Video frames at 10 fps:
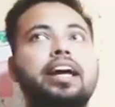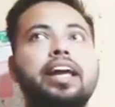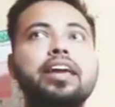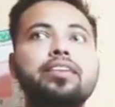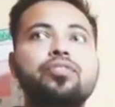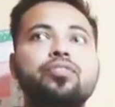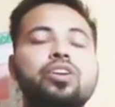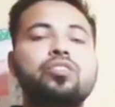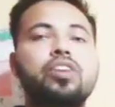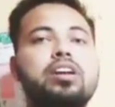If
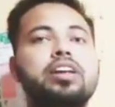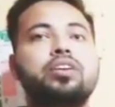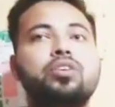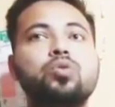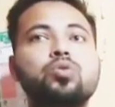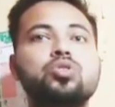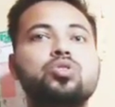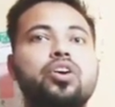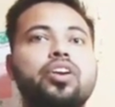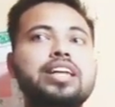we will use
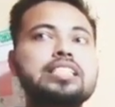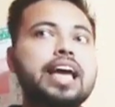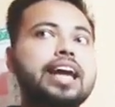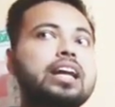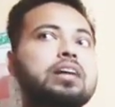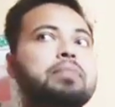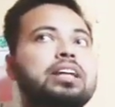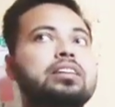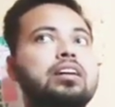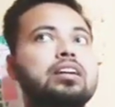the recycling
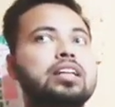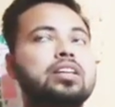method,